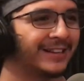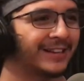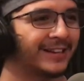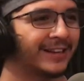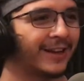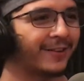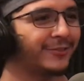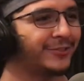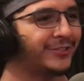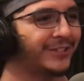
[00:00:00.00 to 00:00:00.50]

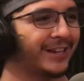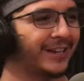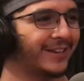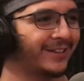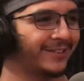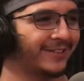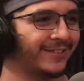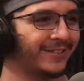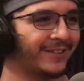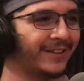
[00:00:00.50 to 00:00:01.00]
How would you get
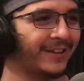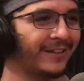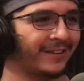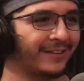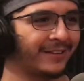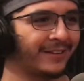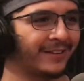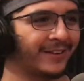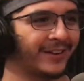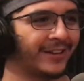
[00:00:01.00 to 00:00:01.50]
it all
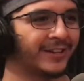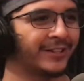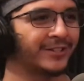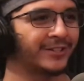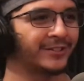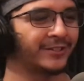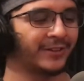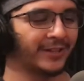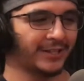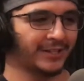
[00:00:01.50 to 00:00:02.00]
there? You just
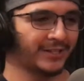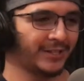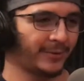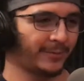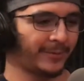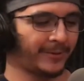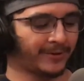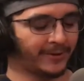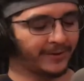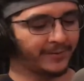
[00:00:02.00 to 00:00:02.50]
do like
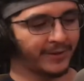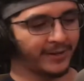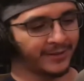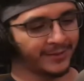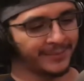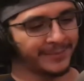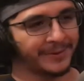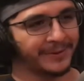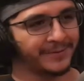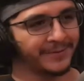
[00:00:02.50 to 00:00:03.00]
CPR right at the
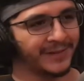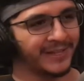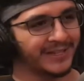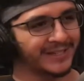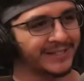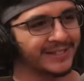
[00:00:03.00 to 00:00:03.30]
pelvis.